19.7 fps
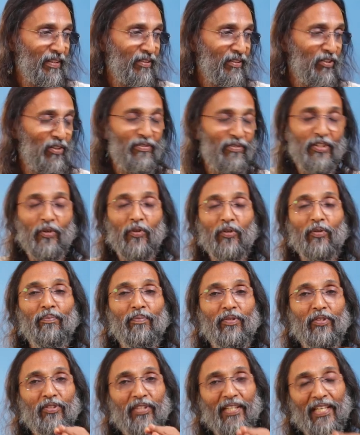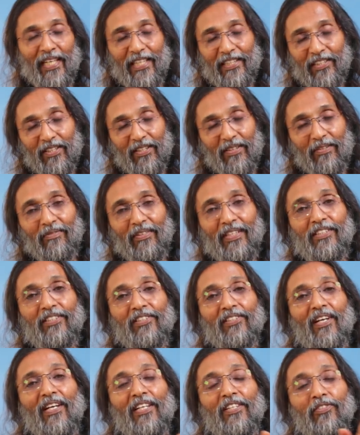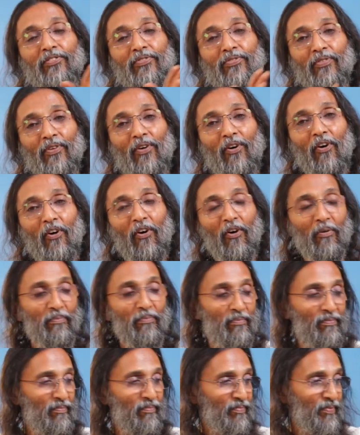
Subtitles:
So we don't mutilate, we transform.